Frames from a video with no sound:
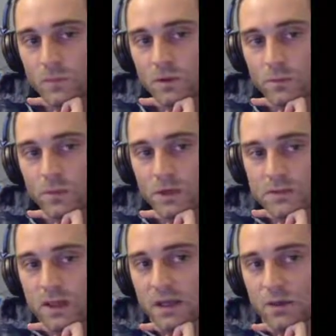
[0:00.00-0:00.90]
because
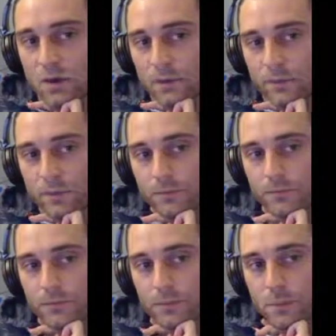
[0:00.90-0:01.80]
KWAP
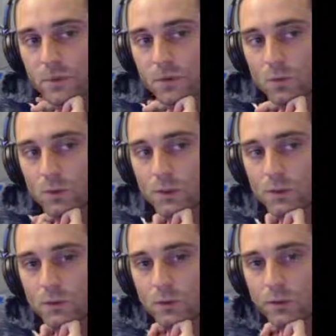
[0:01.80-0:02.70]

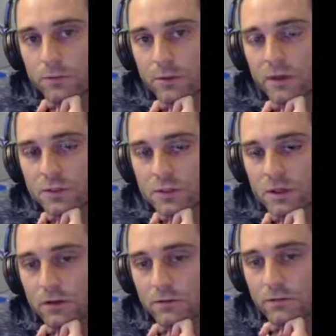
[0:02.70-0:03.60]
will 3-bet
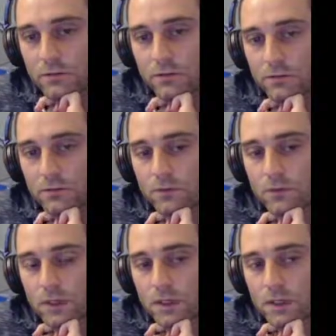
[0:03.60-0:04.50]
shove
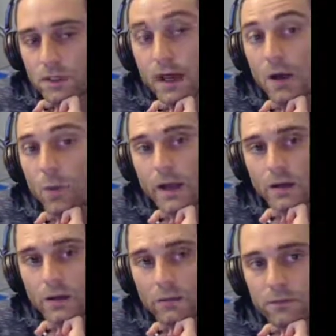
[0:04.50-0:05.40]
not wide
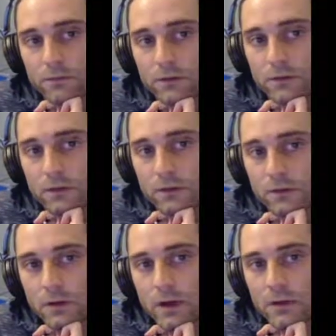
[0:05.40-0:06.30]
enough,
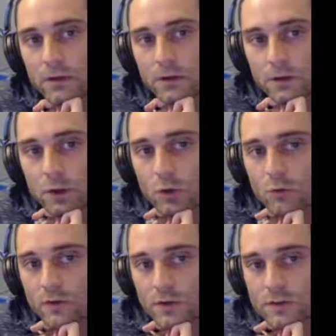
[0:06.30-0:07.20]
and then
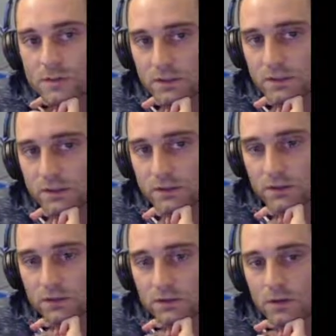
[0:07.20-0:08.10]
COVID's gonna,
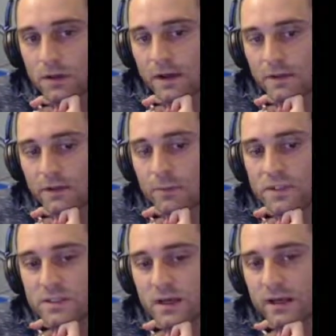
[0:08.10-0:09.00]
I think, be
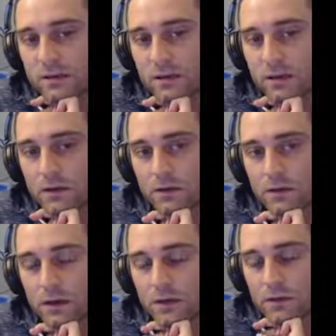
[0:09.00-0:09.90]
tight
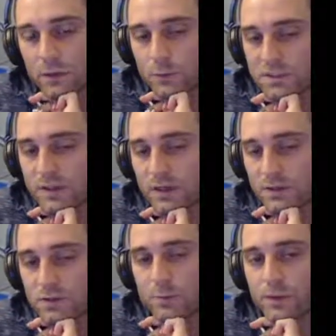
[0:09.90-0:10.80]
and kind of like respect
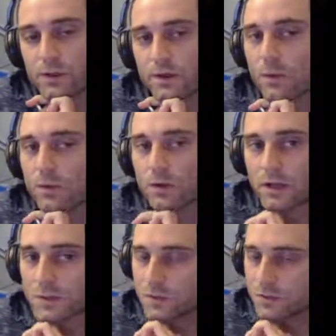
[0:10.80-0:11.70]
chip leader, not want to
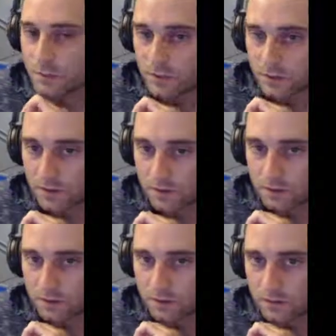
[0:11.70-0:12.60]
clash with chip leader.
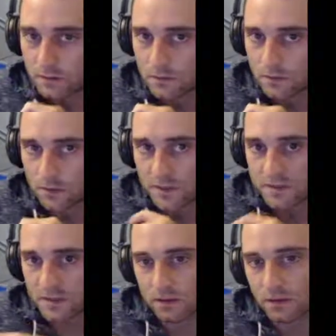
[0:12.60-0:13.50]
You know, he's
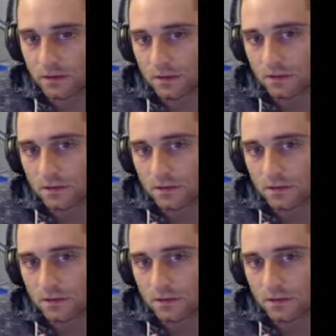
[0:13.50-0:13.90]
like in the